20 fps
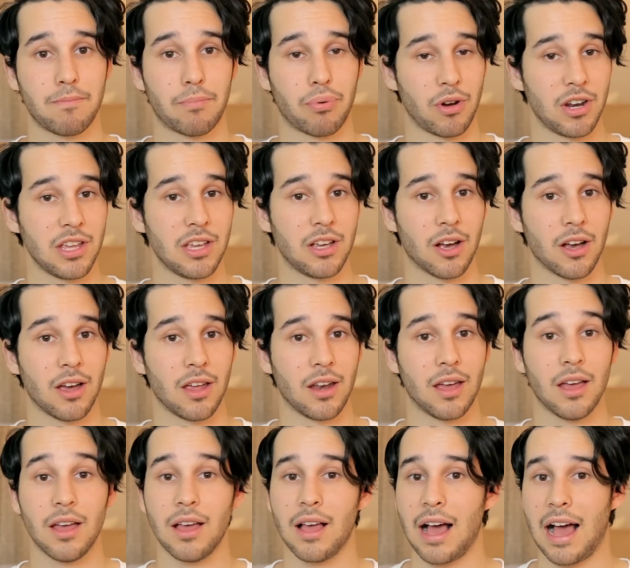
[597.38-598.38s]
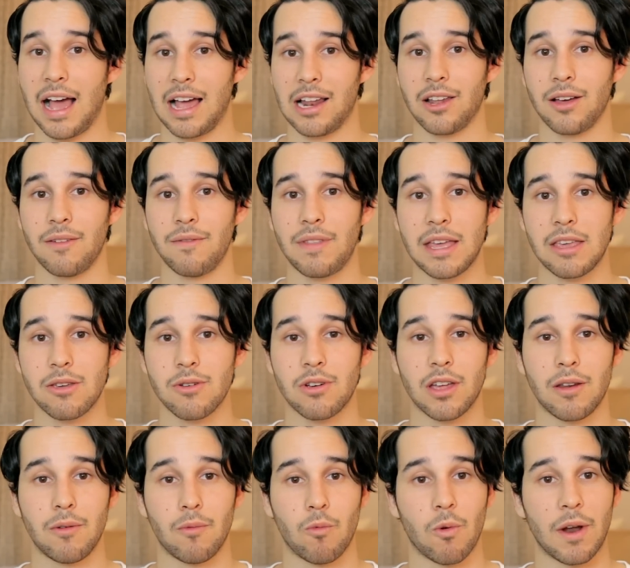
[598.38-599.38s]
pretty good. I love that you
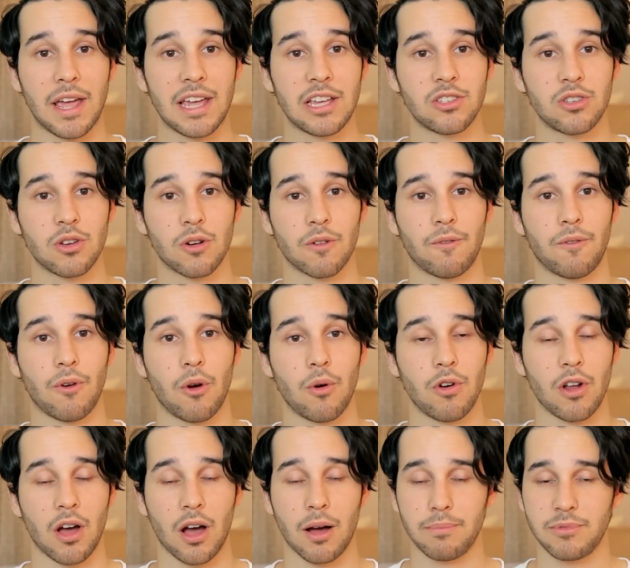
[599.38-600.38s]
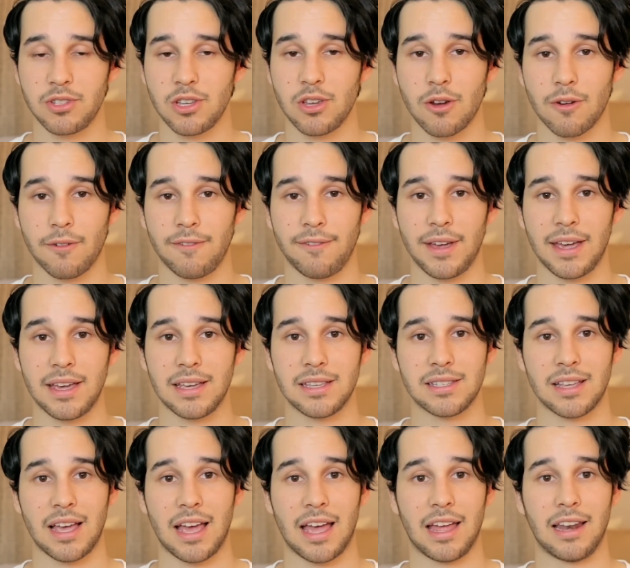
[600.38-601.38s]
can raise your phone up to your
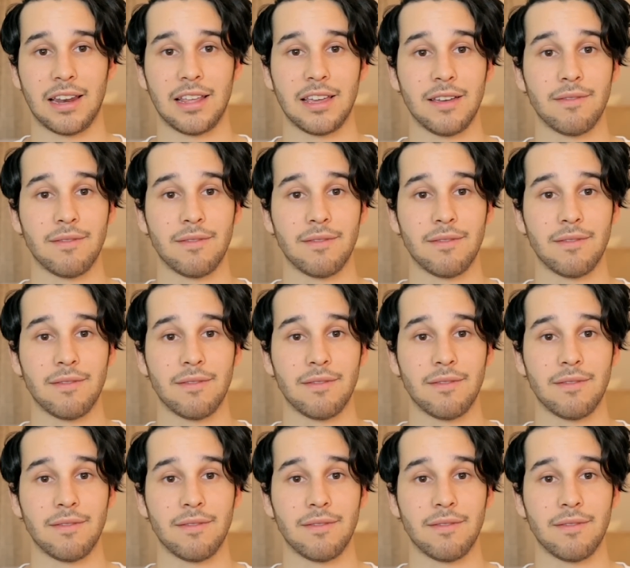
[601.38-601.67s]
face, and